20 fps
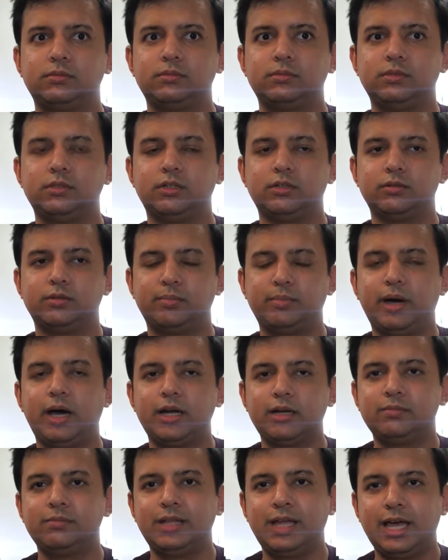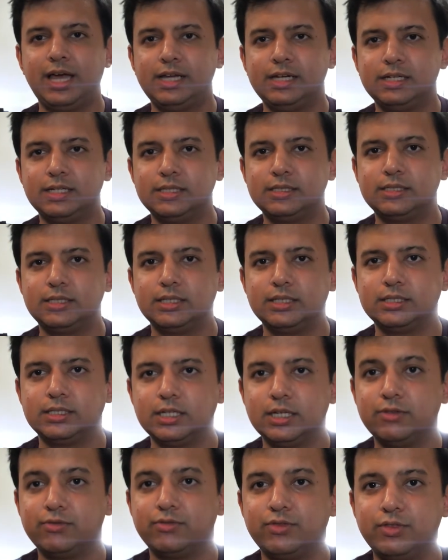bottom line is
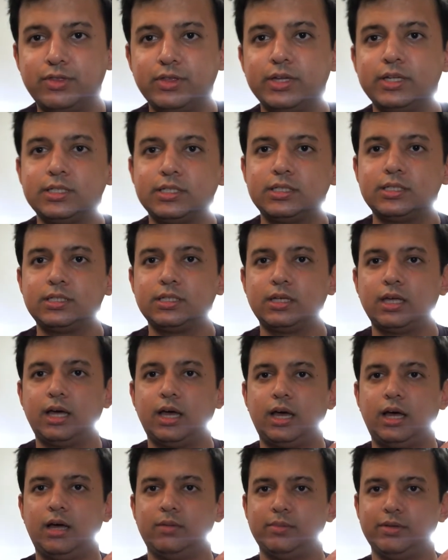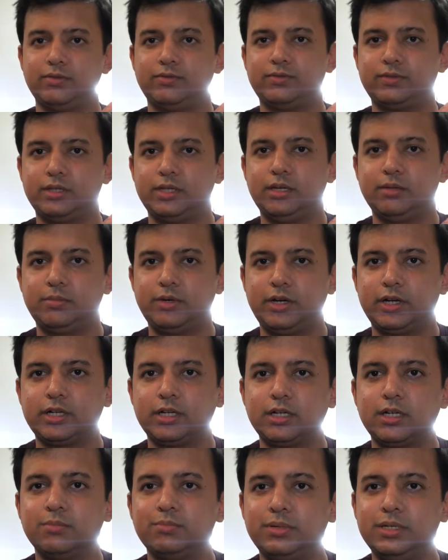if the America
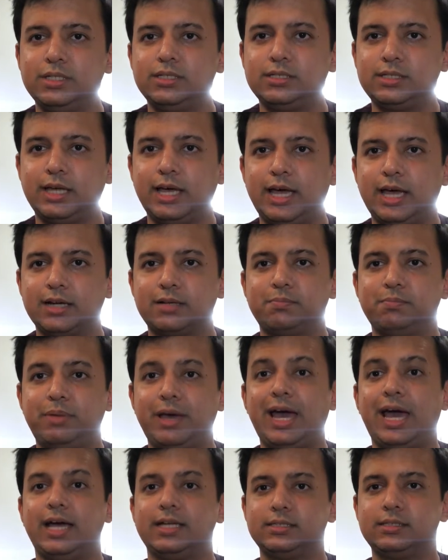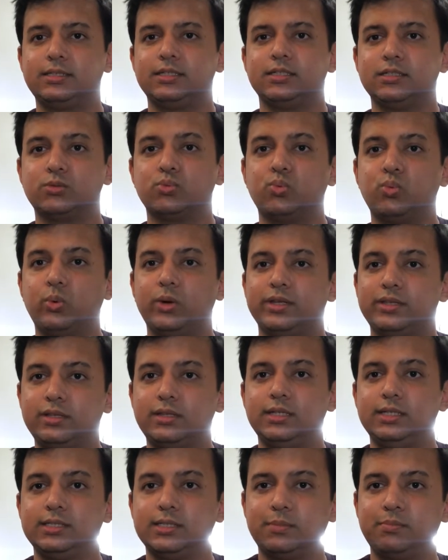Competes Act passes with
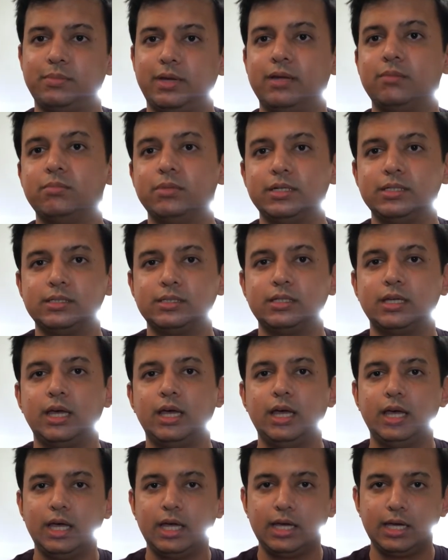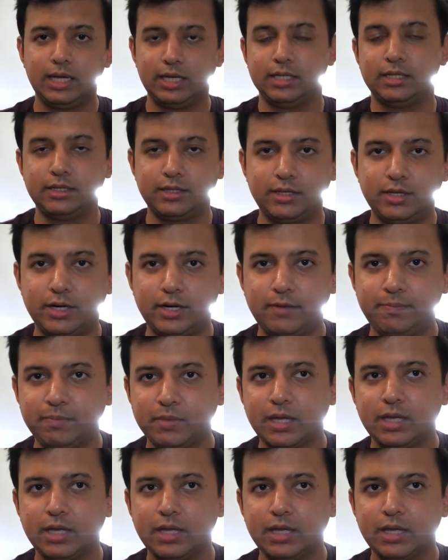these amendments in there,